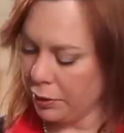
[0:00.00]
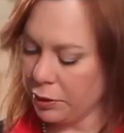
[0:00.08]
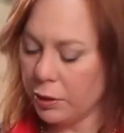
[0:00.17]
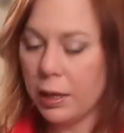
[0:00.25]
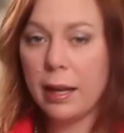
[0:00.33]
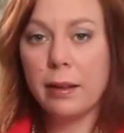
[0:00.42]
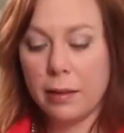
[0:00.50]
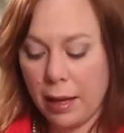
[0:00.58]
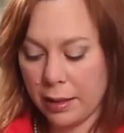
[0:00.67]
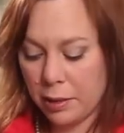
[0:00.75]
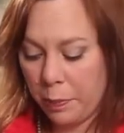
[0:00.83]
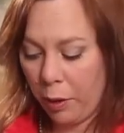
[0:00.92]
So now that
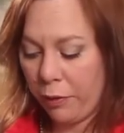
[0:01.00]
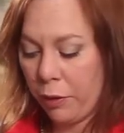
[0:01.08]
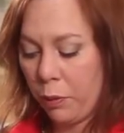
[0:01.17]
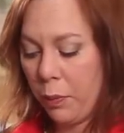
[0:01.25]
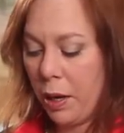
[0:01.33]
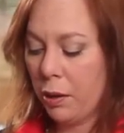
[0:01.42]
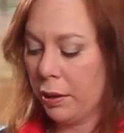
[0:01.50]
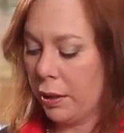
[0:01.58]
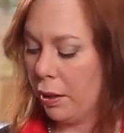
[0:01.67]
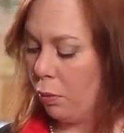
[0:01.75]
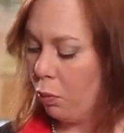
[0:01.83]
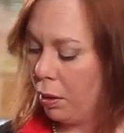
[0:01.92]
that's perfect, we
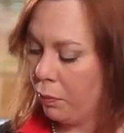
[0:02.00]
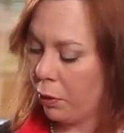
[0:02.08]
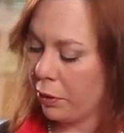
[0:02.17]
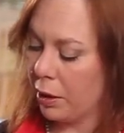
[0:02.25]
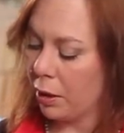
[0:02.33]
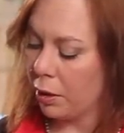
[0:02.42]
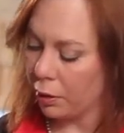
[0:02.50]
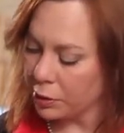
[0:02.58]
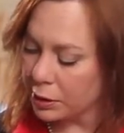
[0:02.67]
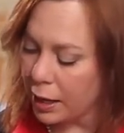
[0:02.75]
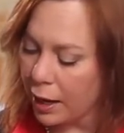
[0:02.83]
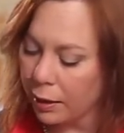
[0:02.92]
only need one more thing on our
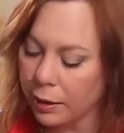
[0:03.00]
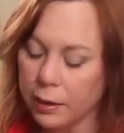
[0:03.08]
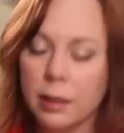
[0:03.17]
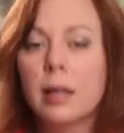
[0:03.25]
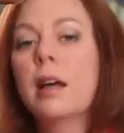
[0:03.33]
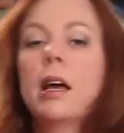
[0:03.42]
salad.